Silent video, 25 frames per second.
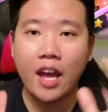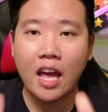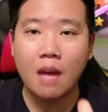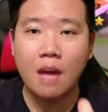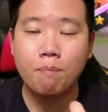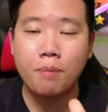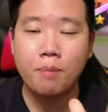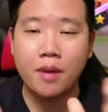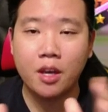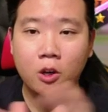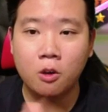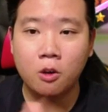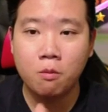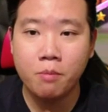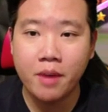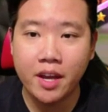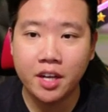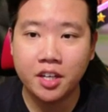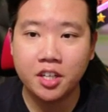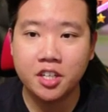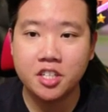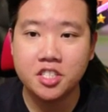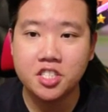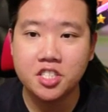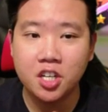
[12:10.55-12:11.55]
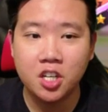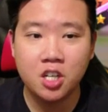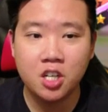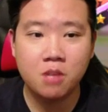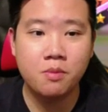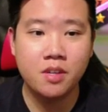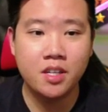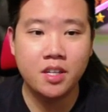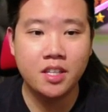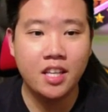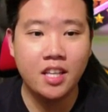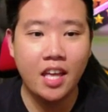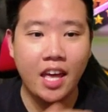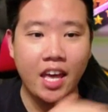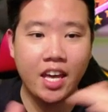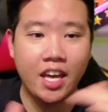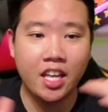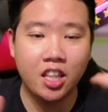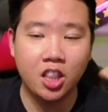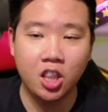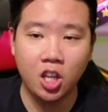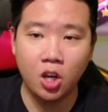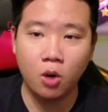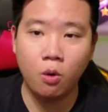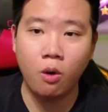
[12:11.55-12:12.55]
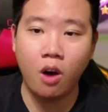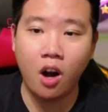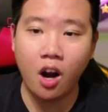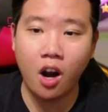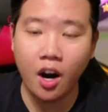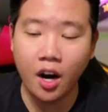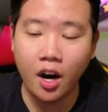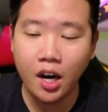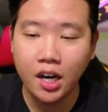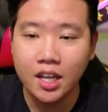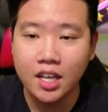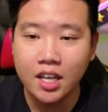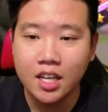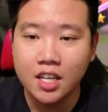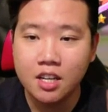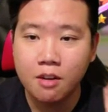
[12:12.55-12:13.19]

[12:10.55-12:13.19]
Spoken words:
epic commanders, Herman and Lohar.